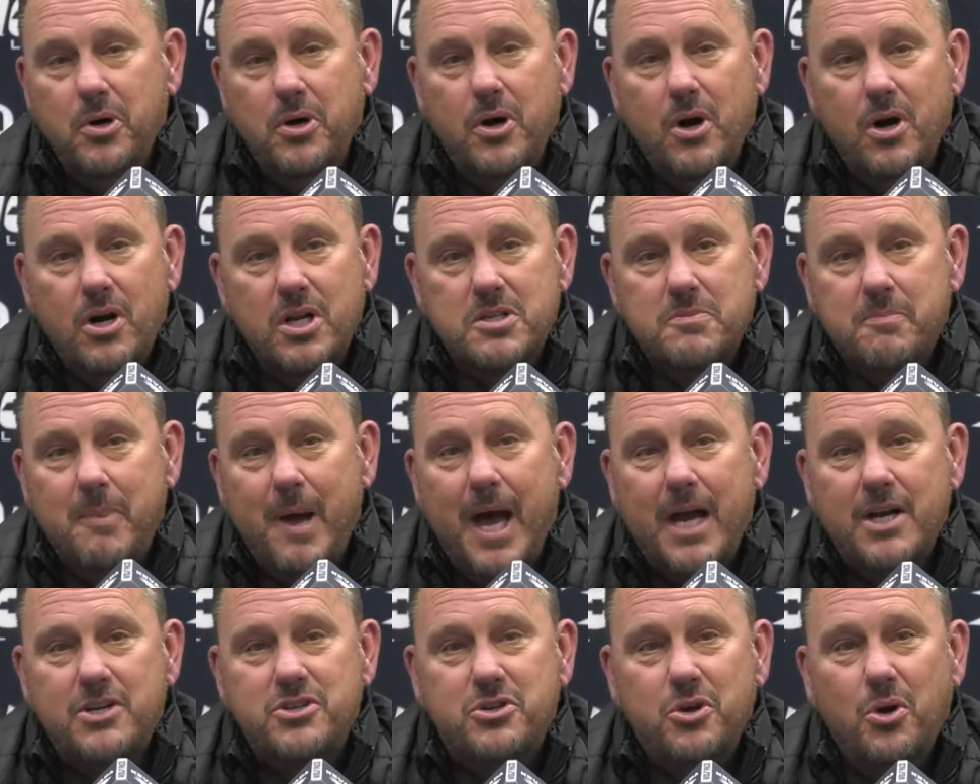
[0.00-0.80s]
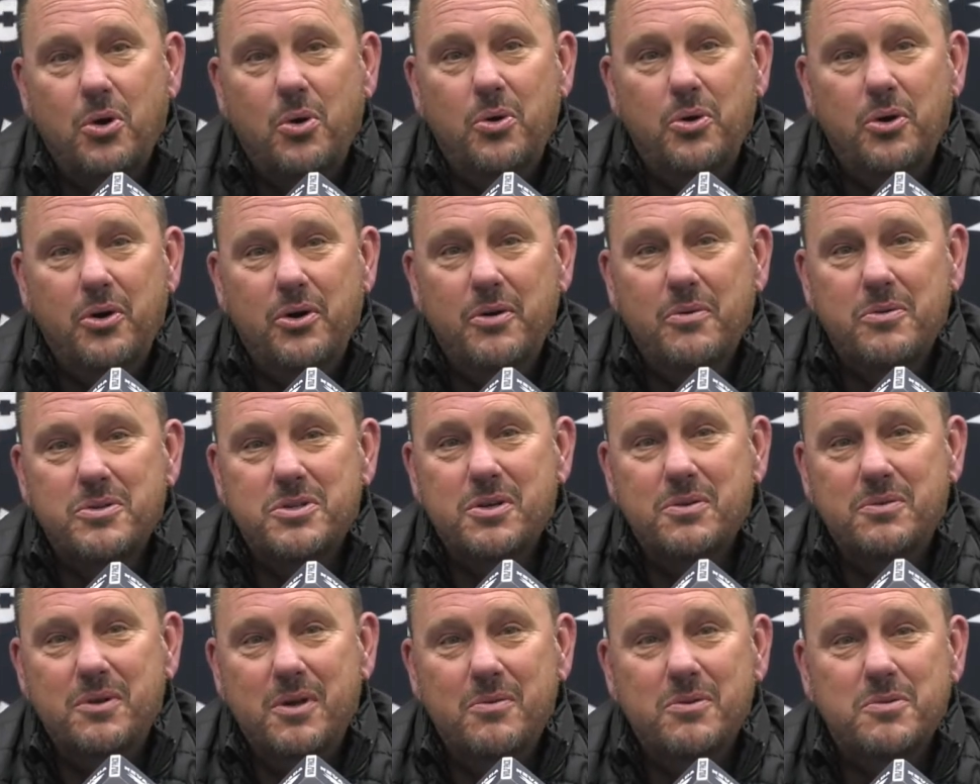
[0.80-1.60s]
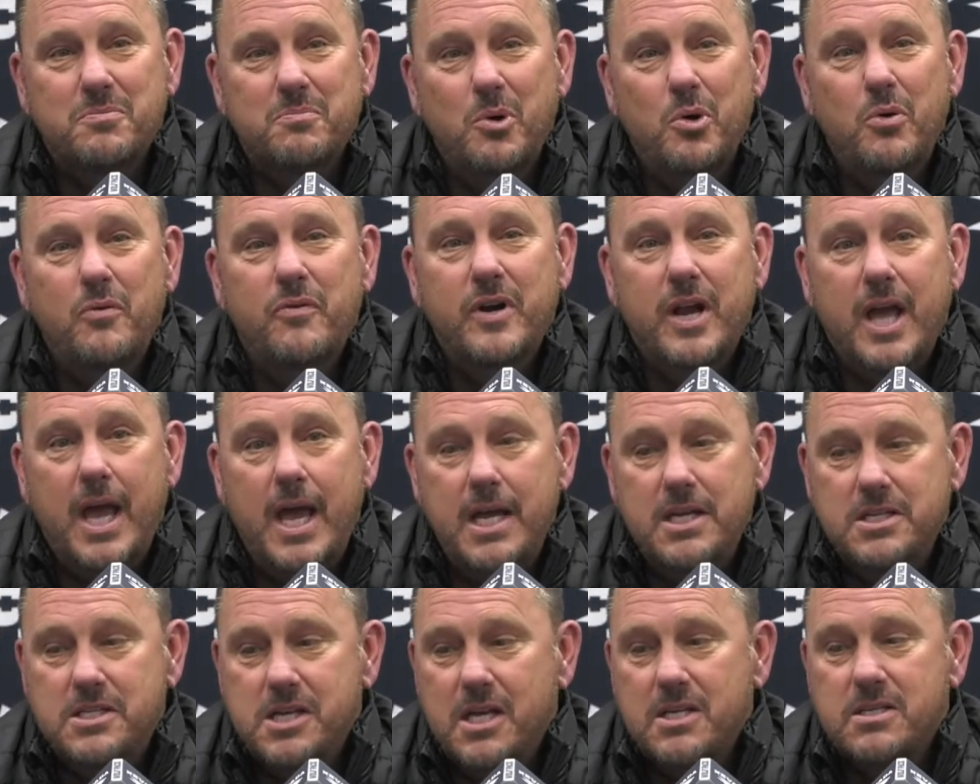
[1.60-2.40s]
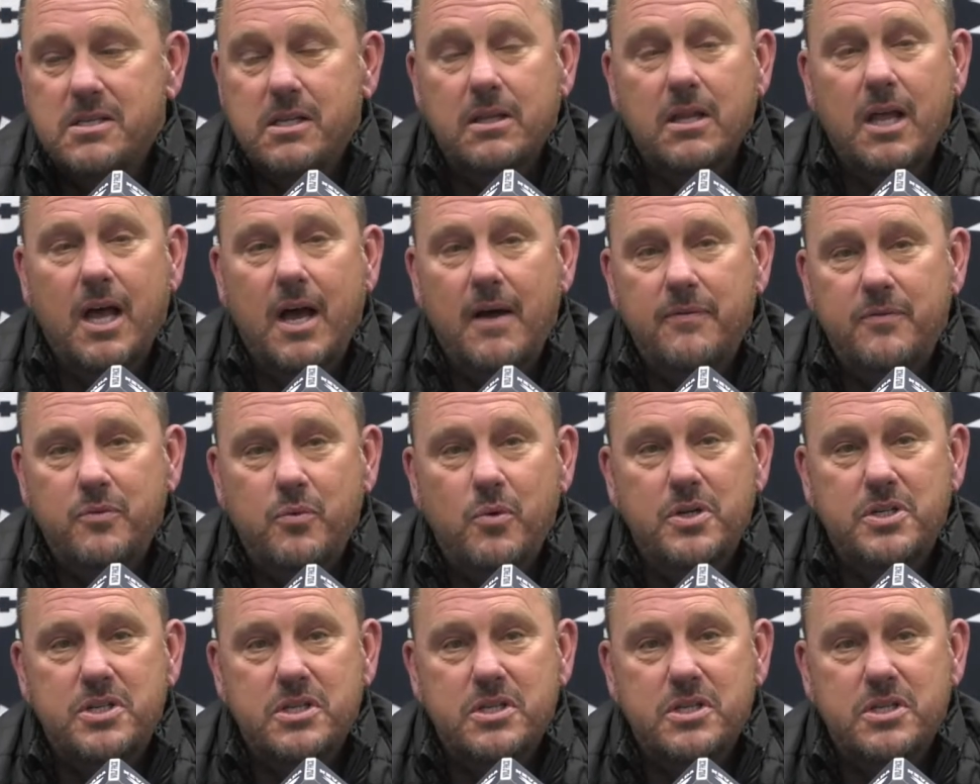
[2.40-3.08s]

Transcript: put it on his back shoulder. It was moving to A.J.'s left,